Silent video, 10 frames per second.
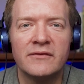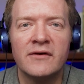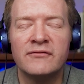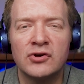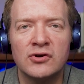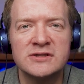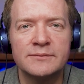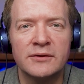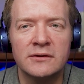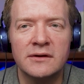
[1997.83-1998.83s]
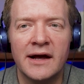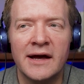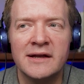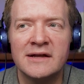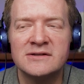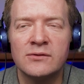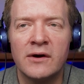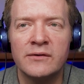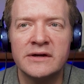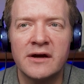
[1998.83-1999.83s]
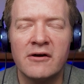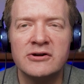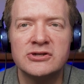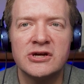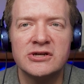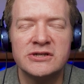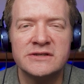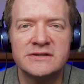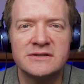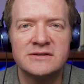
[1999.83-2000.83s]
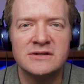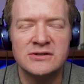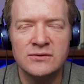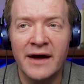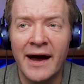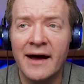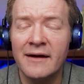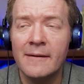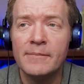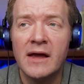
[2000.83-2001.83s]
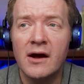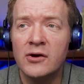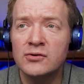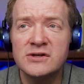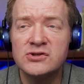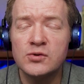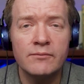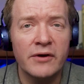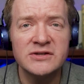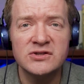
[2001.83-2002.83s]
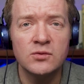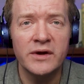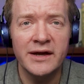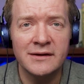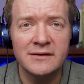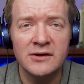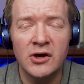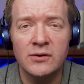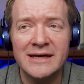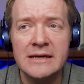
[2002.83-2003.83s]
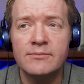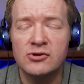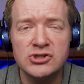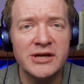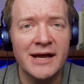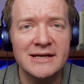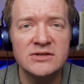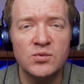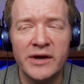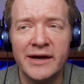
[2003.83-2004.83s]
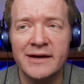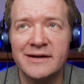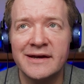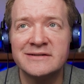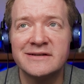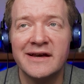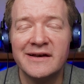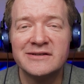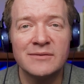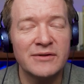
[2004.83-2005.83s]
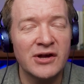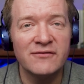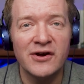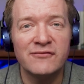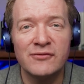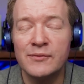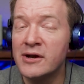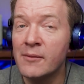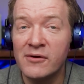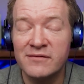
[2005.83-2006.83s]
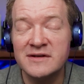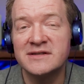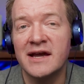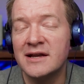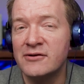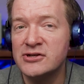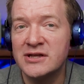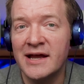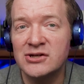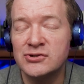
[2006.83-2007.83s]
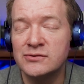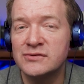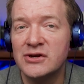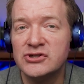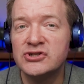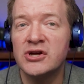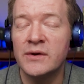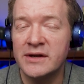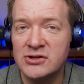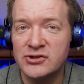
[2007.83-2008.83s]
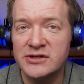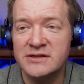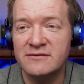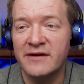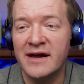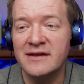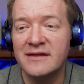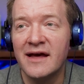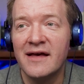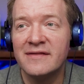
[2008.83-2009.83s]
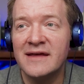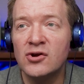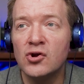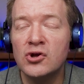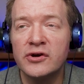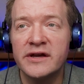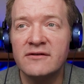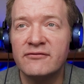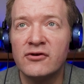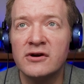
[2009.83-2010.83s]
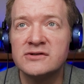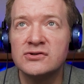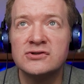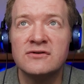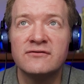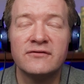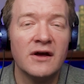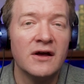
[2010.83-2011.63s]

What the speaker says: of the gospel. And so I would encourage churches to do that. And also to embrace the weird, keep Christianity weird is something I've heard from a number of these secular intellectuals showing an interest in faith. They're not looking for a sort of